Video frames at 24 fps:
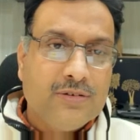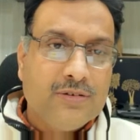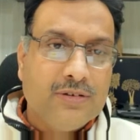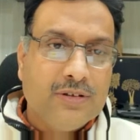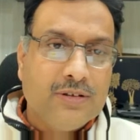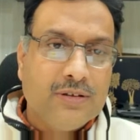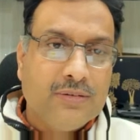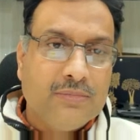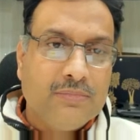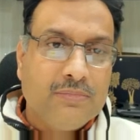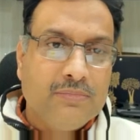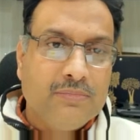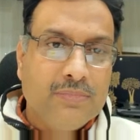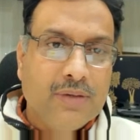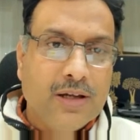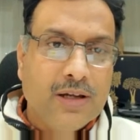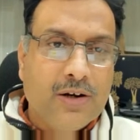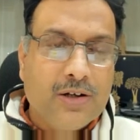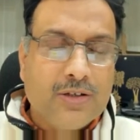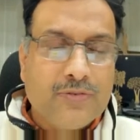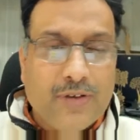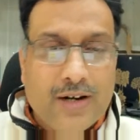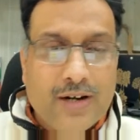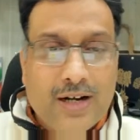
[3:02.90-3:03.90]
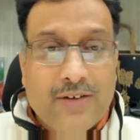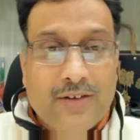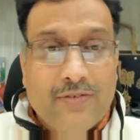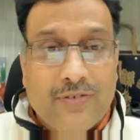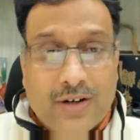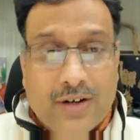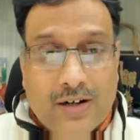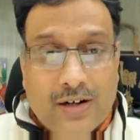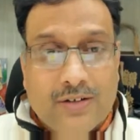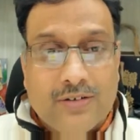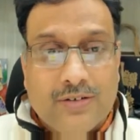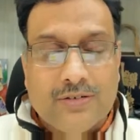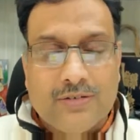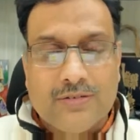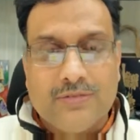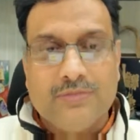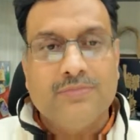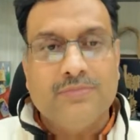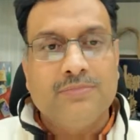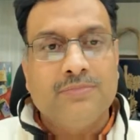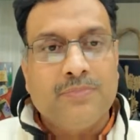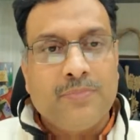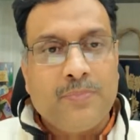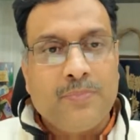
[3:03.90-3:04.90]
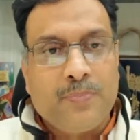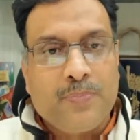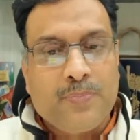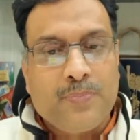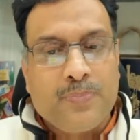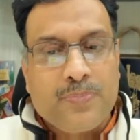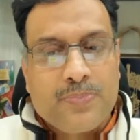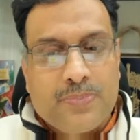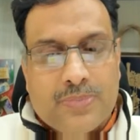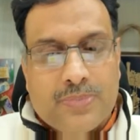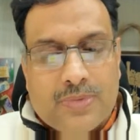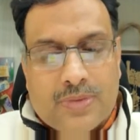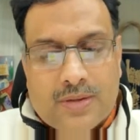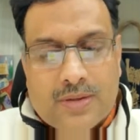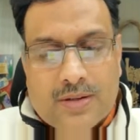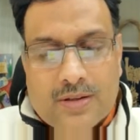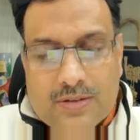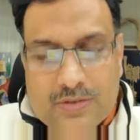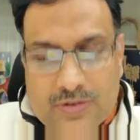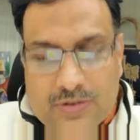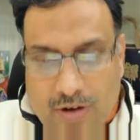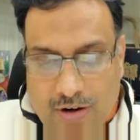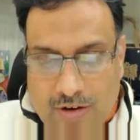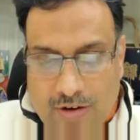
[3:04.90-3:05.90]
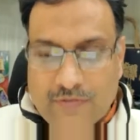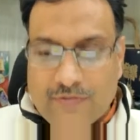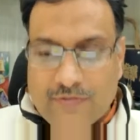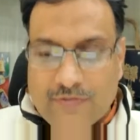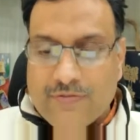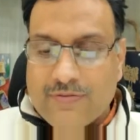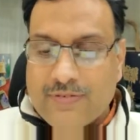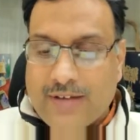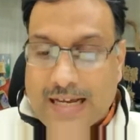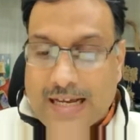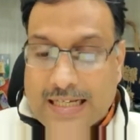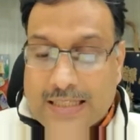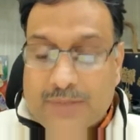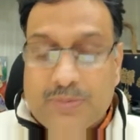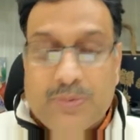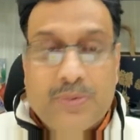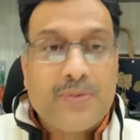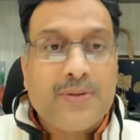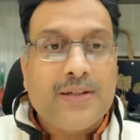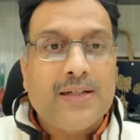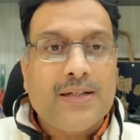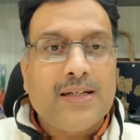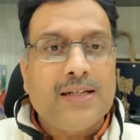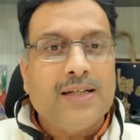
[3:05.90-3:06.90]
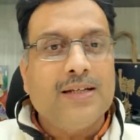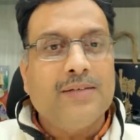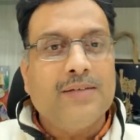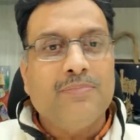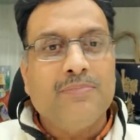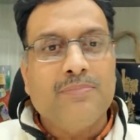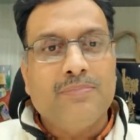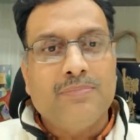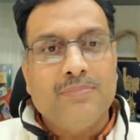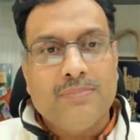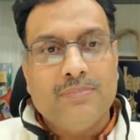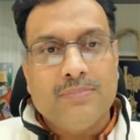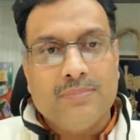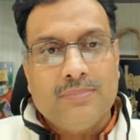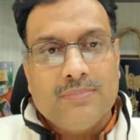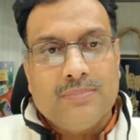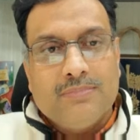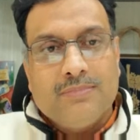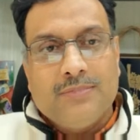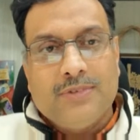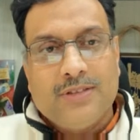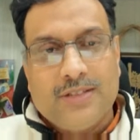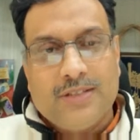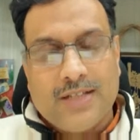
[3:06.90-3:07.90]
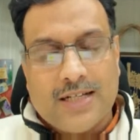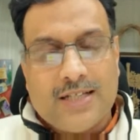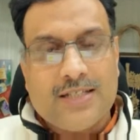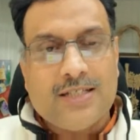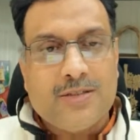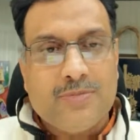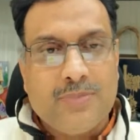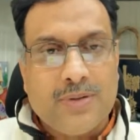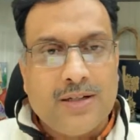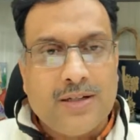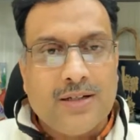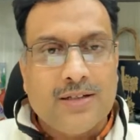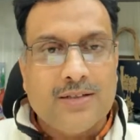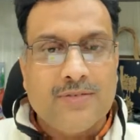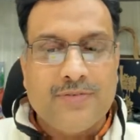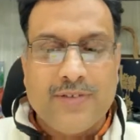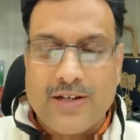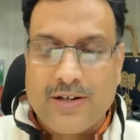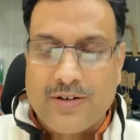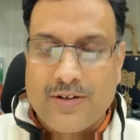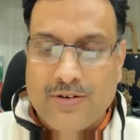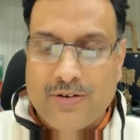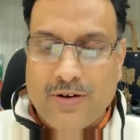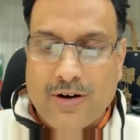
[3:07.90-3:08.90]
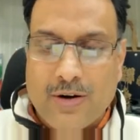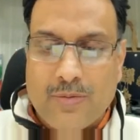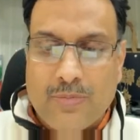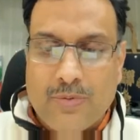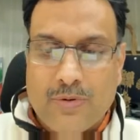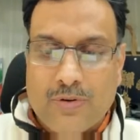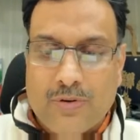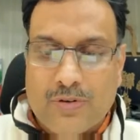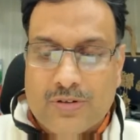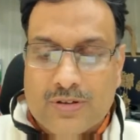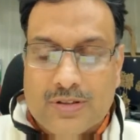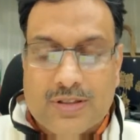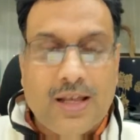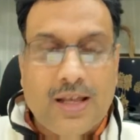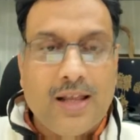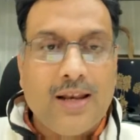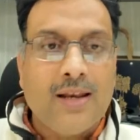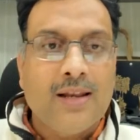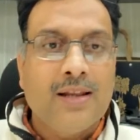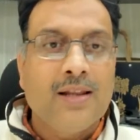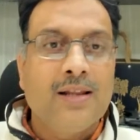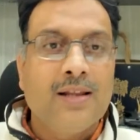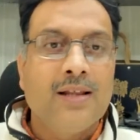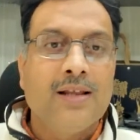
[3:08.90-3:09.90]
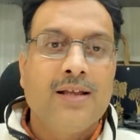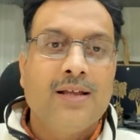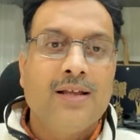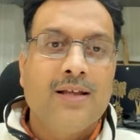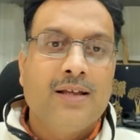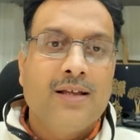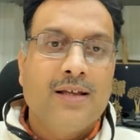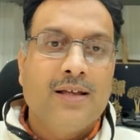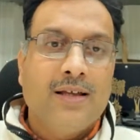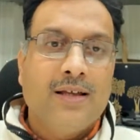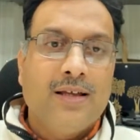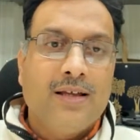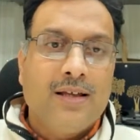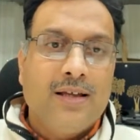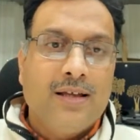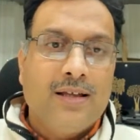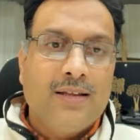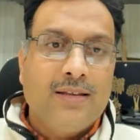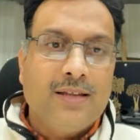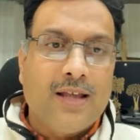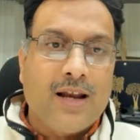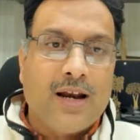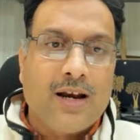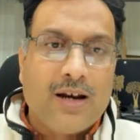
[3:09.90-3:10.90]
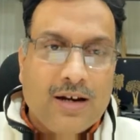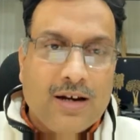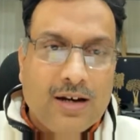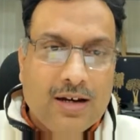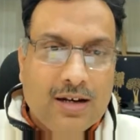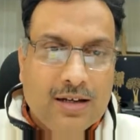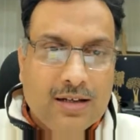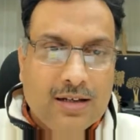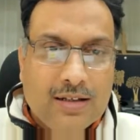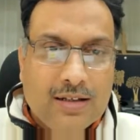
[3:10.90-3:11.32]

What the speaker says: very difficult to sort of experimentally test, because when you talk about cell, even